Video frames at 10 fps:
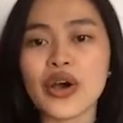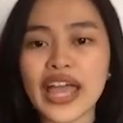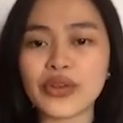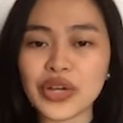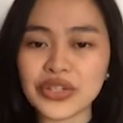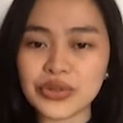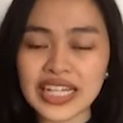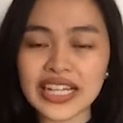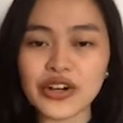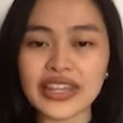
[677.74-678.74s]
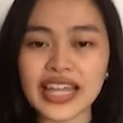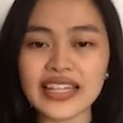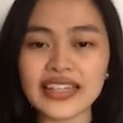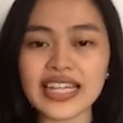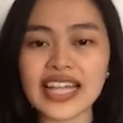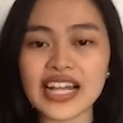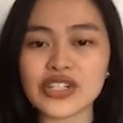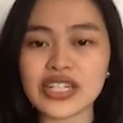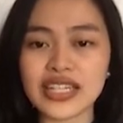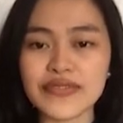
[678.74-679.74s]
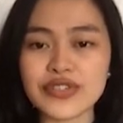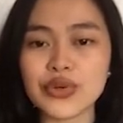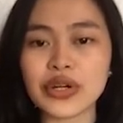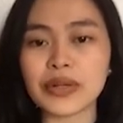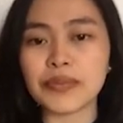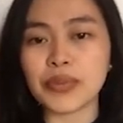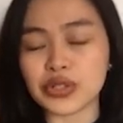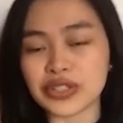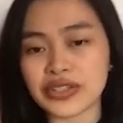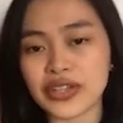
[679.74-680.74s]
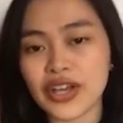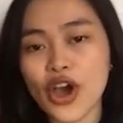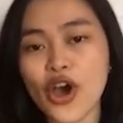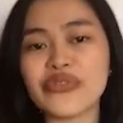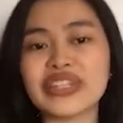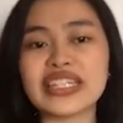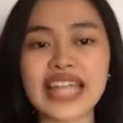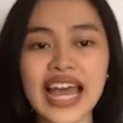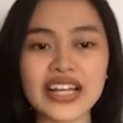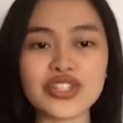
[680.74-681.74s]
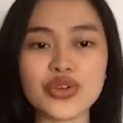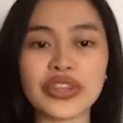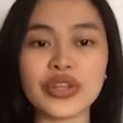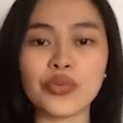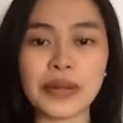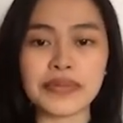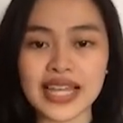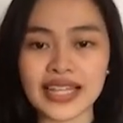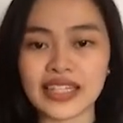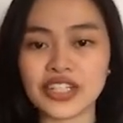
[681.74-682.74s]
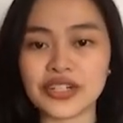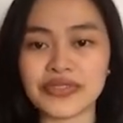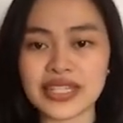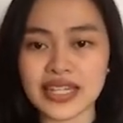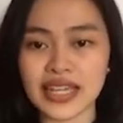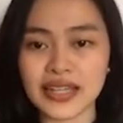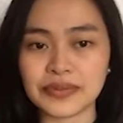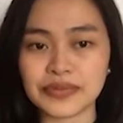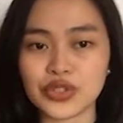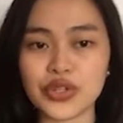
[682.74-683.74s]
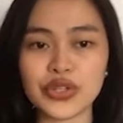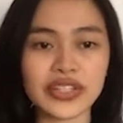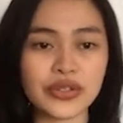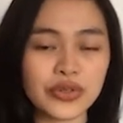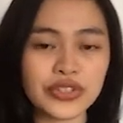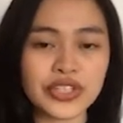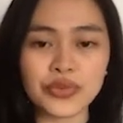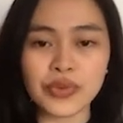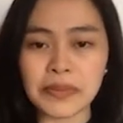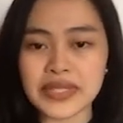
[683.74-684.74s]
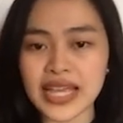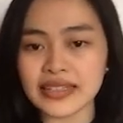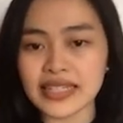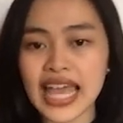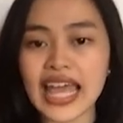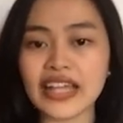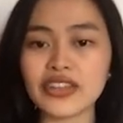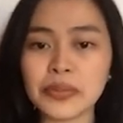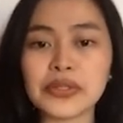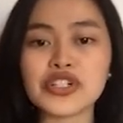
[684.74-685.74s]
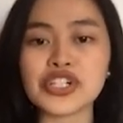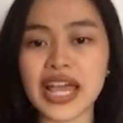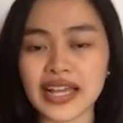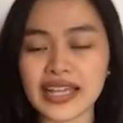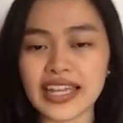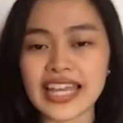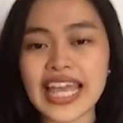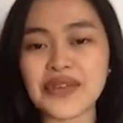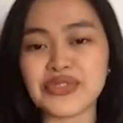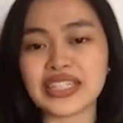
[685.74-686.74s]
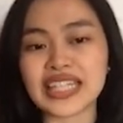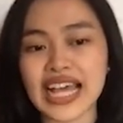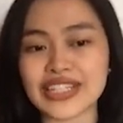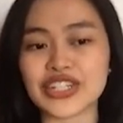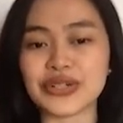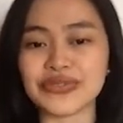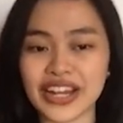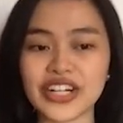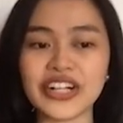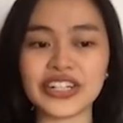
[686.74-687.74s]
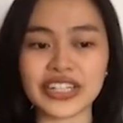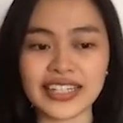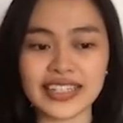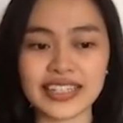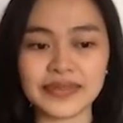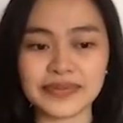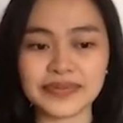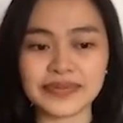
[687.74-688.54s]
And when you click on that, it actually gives you a report of the tags on the website that you're visiting. So you can go to your website and double check if the tags are firing correctly.